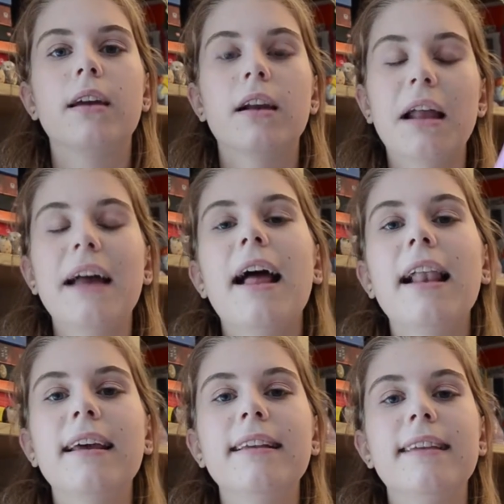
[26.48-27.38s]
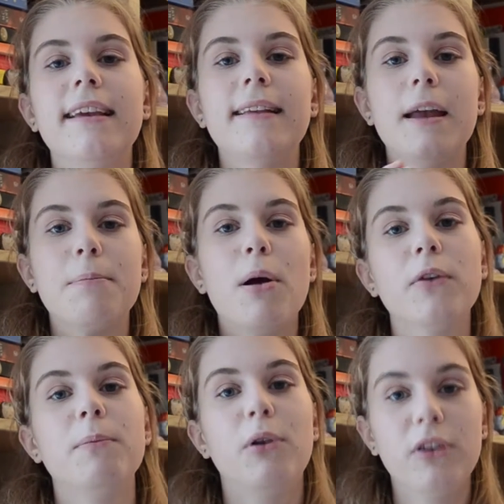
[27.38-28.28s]
Cloud Atlas is a
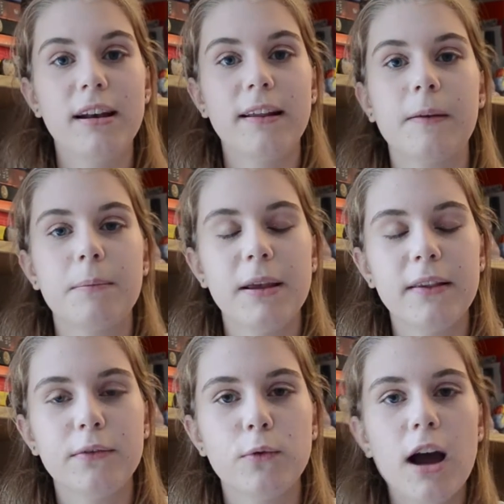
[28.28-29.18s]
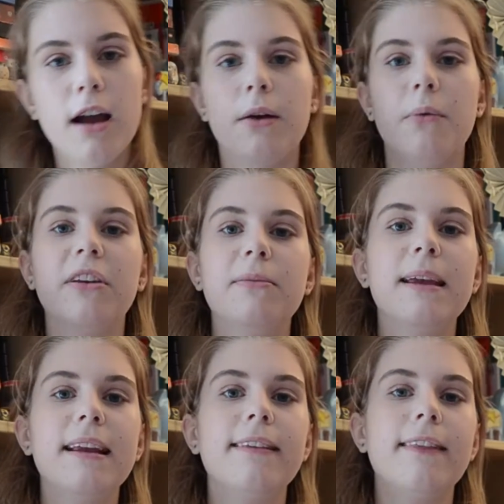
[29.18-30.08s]
postmodernist piece of work, which
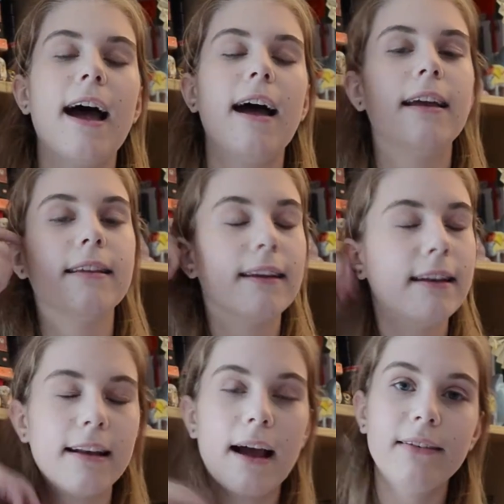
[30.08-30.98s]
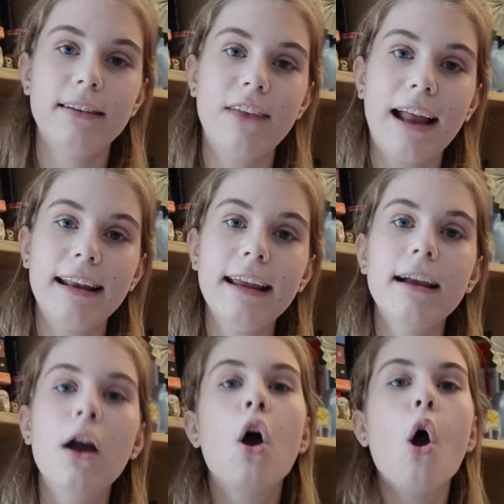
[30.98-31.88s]
means that it's a narrative
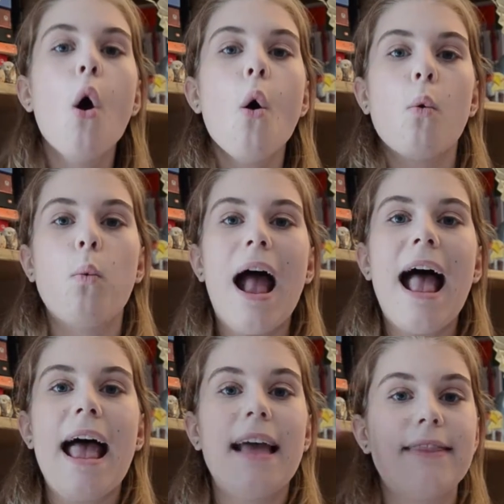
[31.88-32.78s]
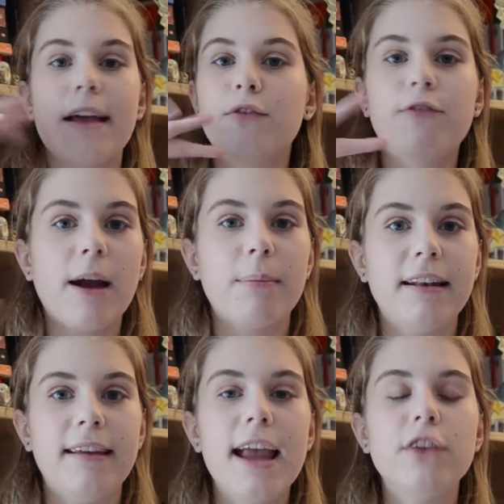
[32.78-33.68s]
technique where there's
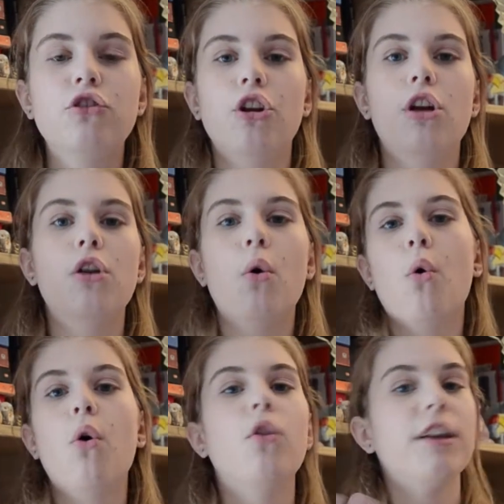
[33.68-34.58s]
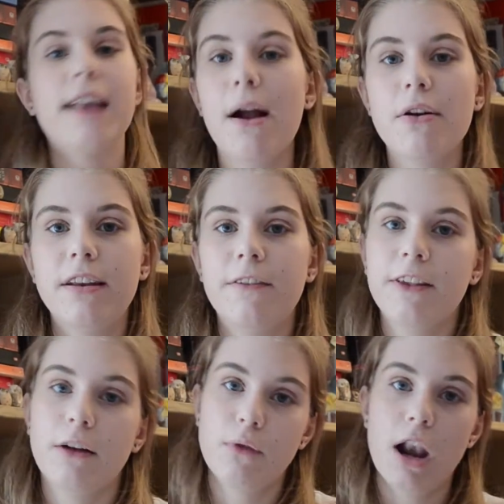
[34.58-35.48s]
fragmentation or the narrative
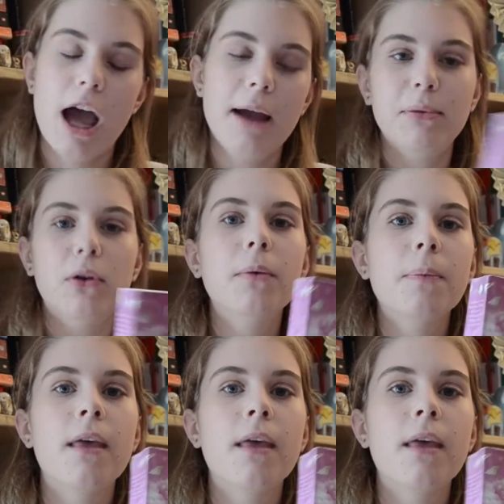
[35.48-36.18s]
is unreliable.